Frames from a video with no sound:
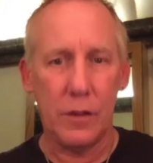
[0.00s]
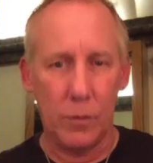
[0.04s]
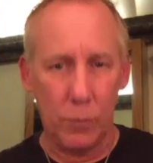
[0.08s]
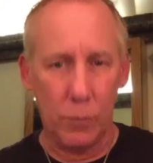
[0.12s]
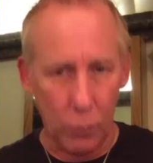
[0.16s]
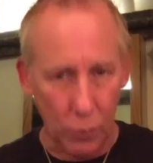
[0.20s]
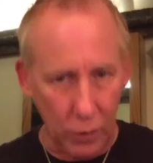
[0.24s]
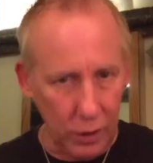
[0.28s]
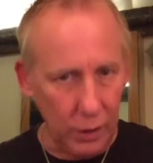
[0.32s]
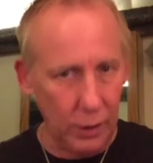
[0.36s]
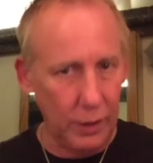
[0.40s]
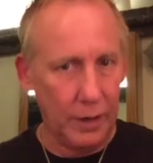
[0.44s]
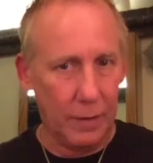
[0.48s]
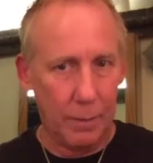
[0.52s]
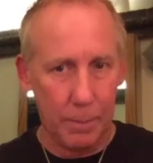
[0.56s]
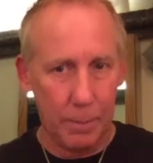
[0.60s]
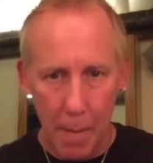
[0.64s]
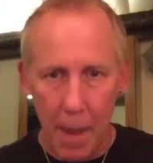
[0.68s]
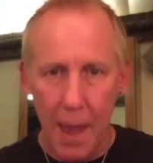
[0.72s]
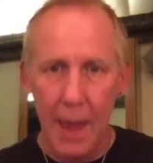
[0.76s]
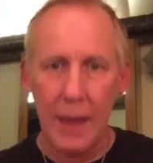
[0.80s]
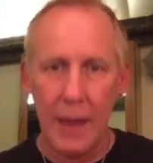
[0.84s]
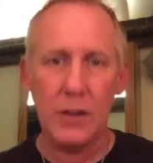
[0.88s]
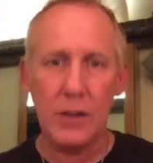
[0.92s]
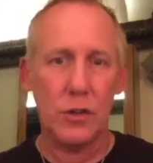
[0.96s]
than the
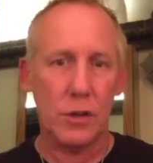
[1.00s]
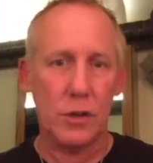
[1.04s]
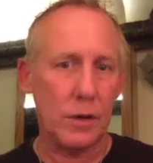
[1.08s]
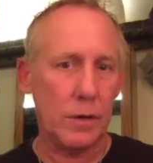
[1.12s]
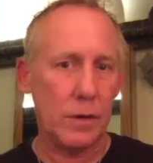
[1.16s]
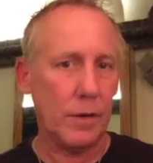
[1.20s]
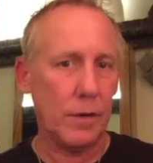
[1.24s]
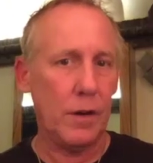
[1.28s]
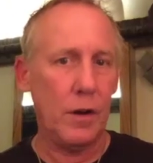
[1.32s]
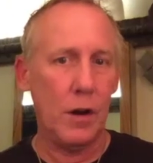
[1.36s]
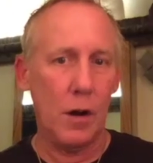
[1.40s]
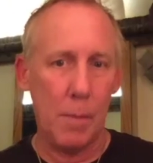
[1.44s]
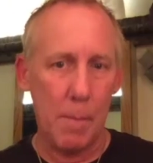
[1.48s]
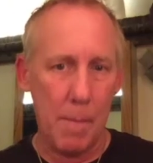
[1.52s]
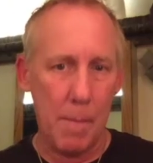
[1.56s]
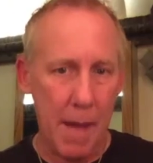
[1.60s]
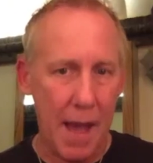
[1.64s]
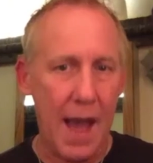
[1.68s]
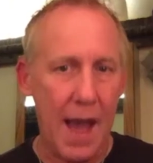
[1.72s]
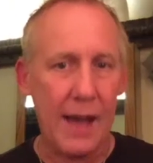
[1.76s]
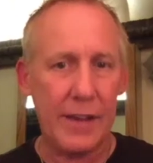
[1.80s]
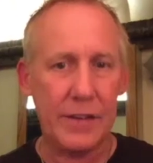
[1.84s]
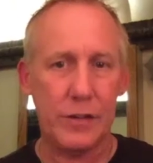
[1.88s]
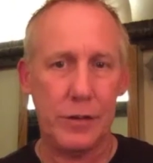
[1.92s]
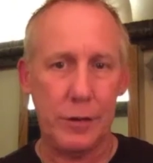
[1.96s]
really major,
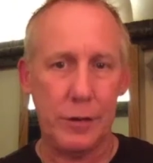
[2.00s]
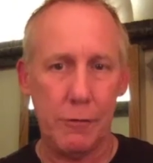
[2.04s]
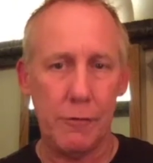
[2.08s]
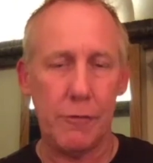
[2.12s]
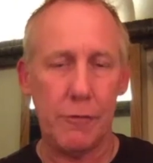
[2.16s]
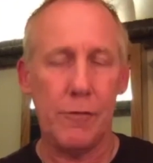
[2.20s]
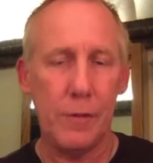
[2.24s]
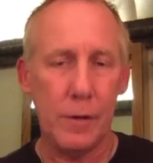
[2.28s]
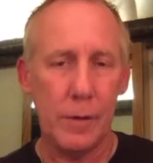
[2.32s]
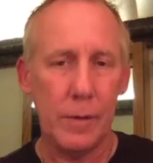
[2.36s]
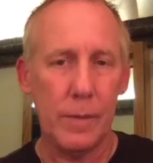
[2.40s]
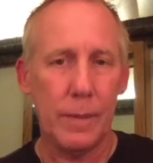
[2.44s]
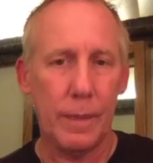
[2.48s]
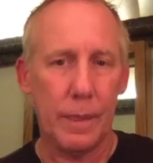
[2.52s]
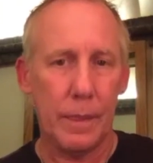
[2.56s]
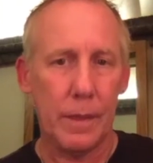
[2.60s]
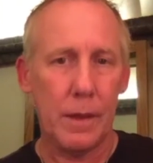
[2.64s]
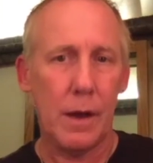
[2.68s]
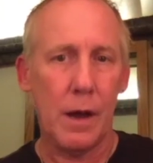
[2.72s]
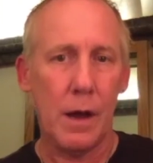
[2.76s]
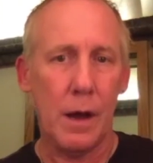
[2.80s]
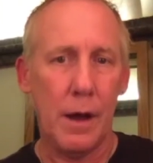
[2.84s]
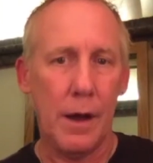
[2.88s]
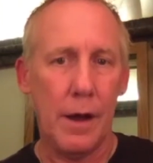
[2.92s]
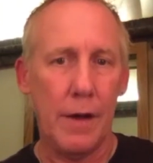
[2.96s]
massive
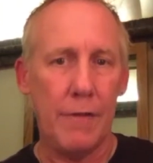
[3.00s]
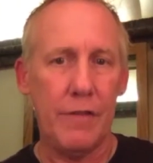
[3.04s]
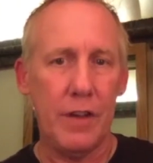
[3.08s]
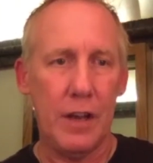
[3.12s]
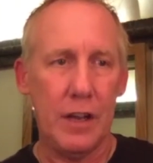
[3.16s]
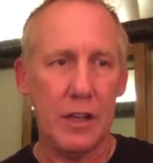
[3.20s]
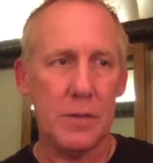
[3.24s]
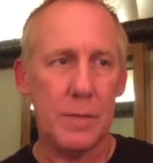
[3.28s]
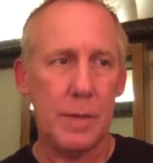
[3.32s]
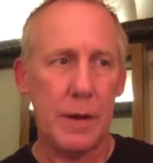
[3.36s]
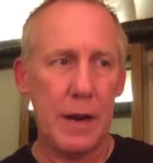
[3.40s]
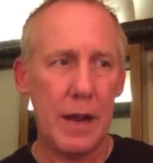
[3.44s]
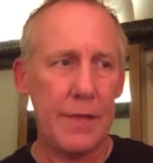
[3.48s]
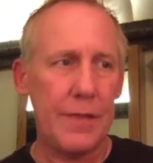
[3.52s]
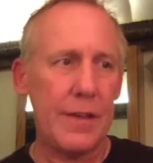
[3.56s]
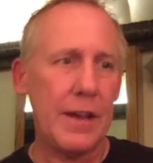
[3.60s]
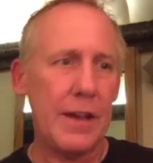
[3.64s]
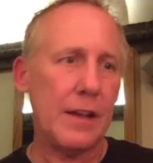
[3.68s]
events.